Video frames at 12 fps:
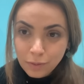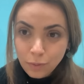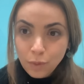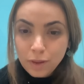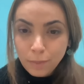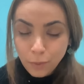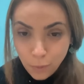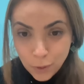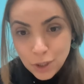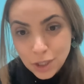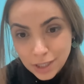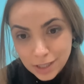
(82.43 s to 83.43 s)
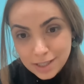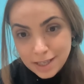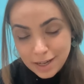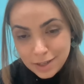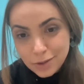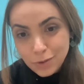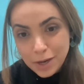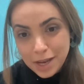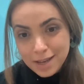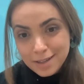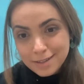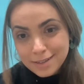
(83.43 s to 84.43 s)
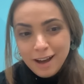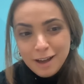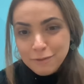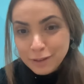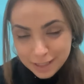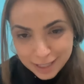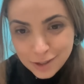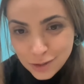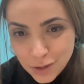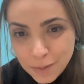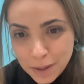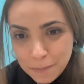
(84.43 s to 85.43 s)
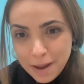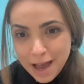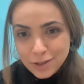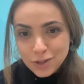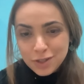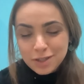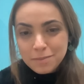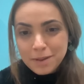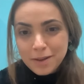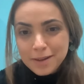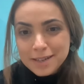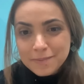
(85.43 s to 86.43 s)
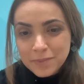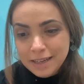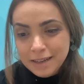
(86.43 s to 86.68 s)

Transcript: with the opportunities that it creates, I feel extremely passionate about it,